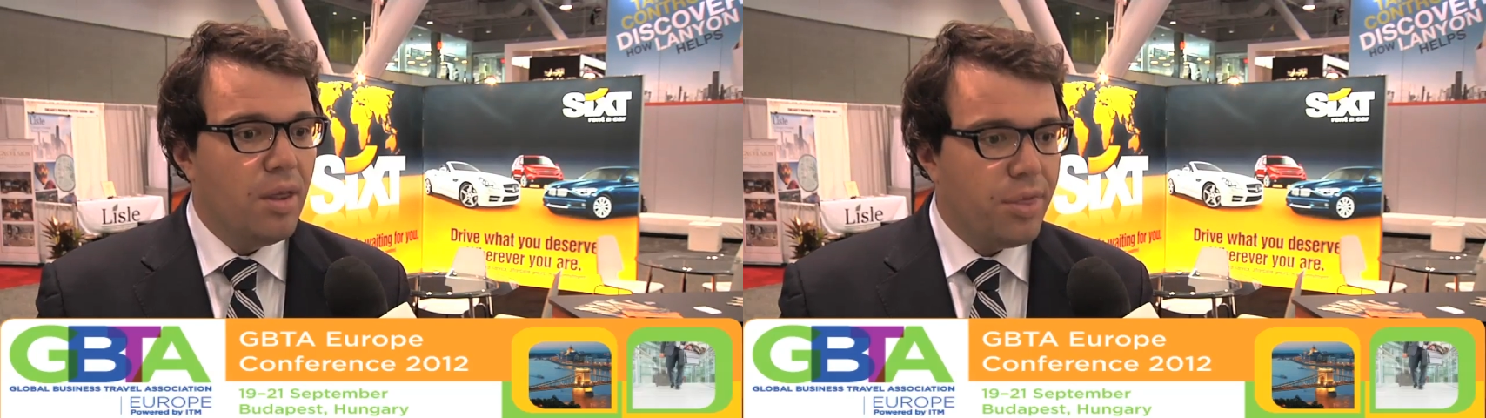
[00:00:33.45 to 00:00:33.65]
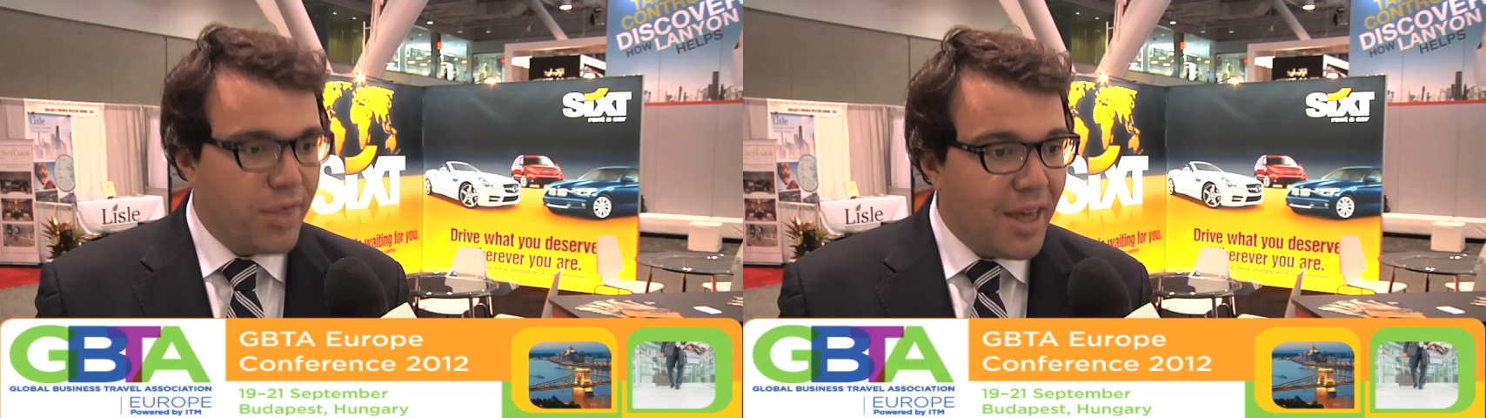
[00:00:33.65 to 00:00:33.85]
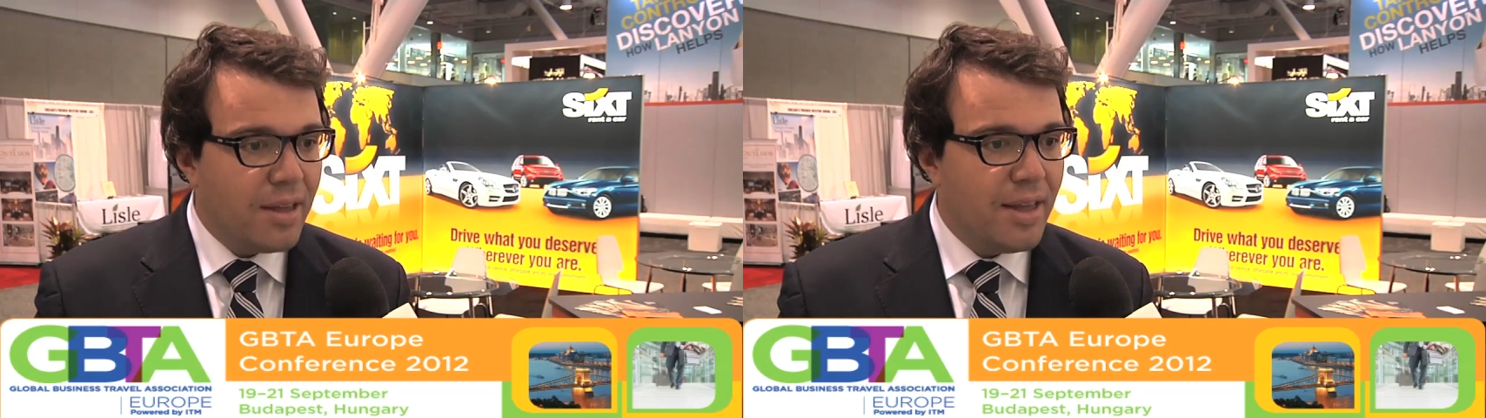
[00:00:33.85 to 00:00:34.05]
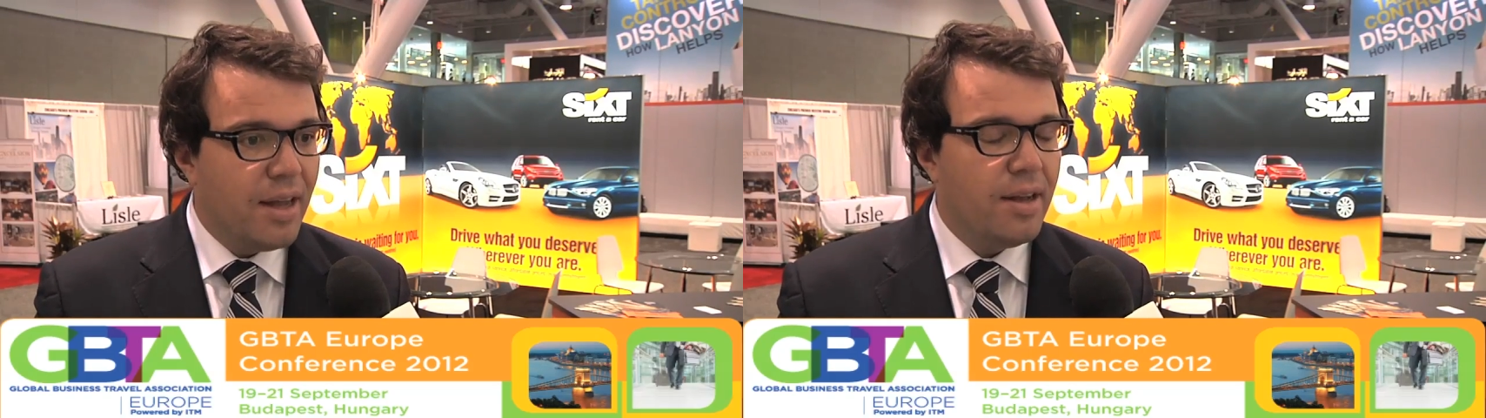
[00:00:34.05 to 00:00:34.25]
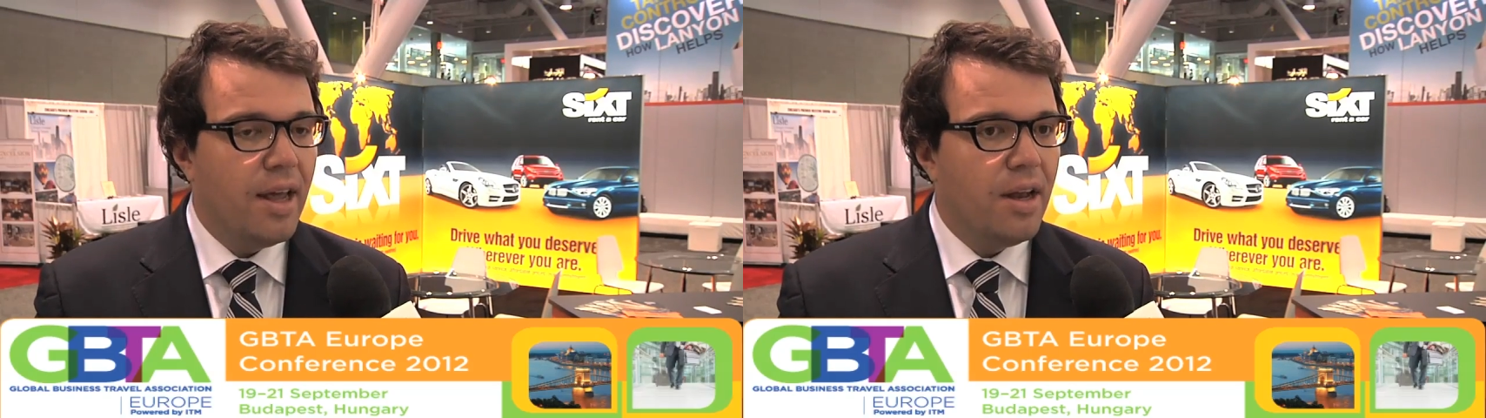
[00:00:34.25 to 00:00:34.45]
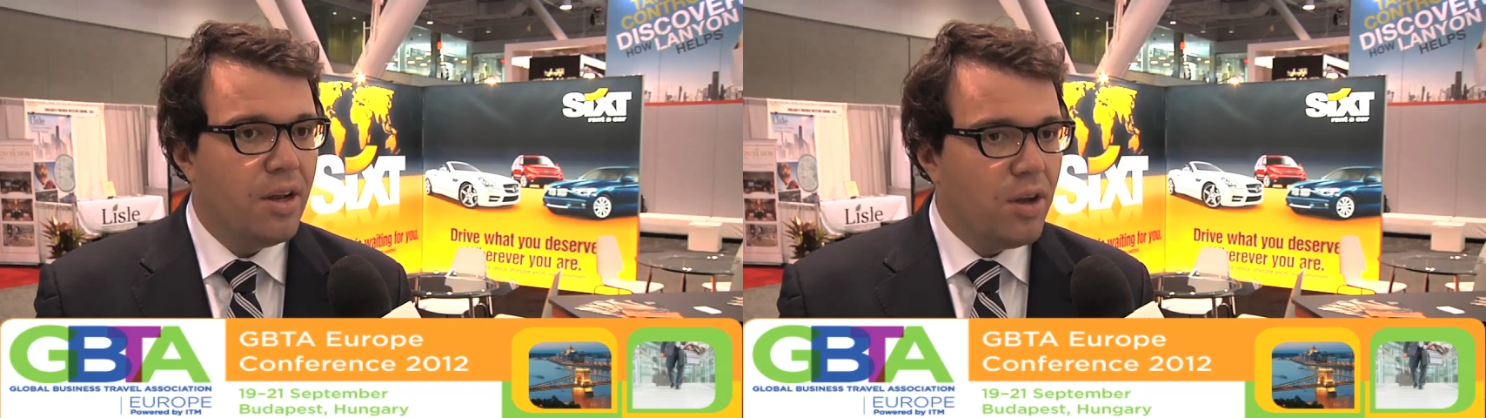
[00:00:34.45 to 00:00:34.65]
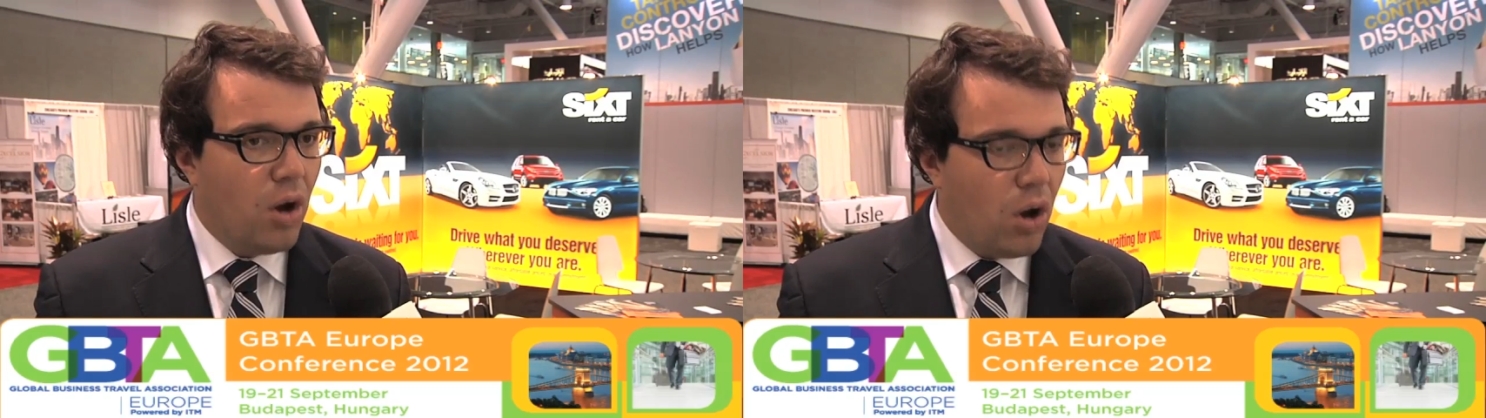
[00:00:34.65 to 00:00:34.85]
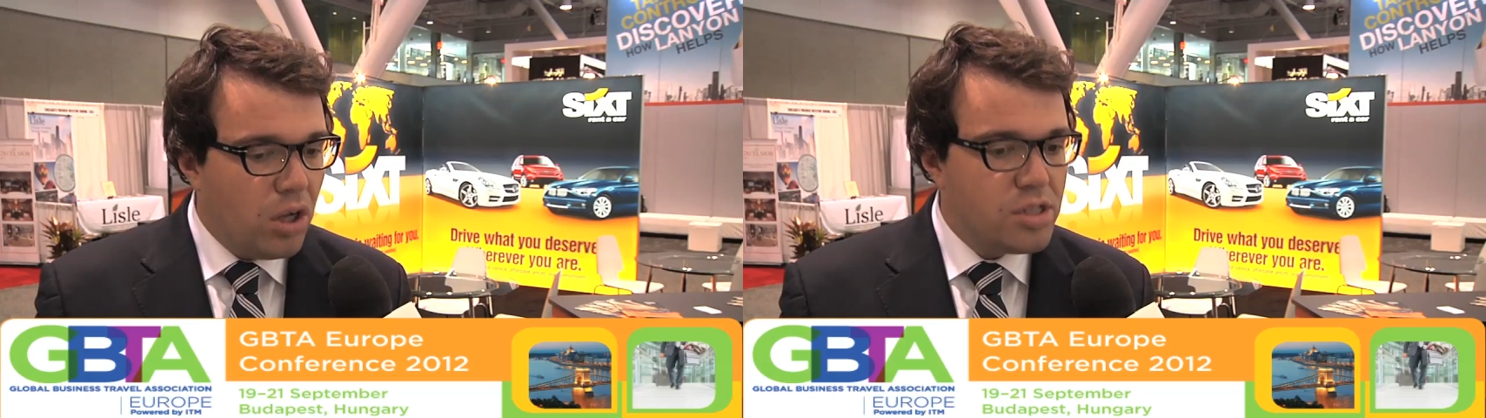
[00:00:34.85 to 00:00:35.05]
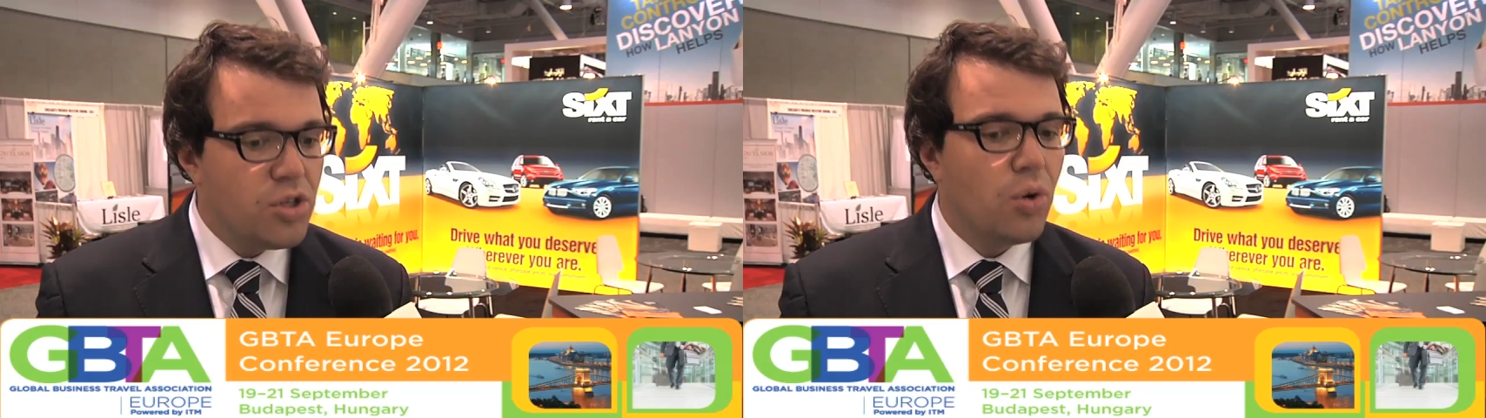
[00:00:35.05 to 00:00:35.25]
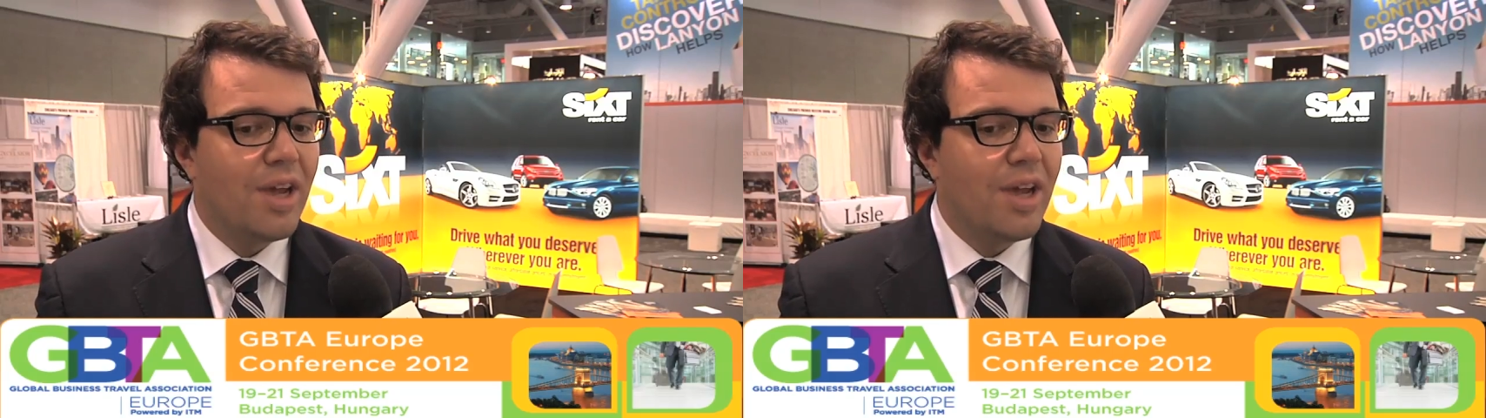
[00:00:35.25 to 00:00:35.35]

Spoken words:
think that it also